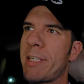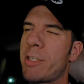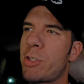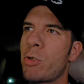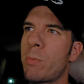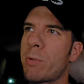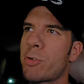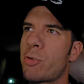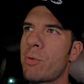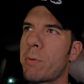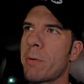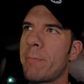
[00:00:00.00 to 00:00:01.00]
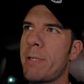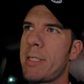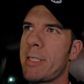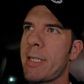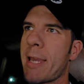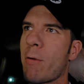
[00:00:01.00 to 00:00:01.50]
super
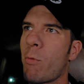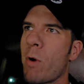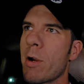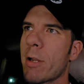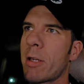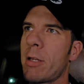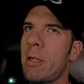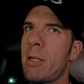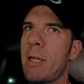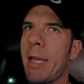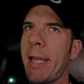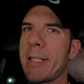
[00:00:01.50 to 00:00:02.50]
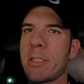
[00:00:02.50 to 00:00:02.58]
busy at work and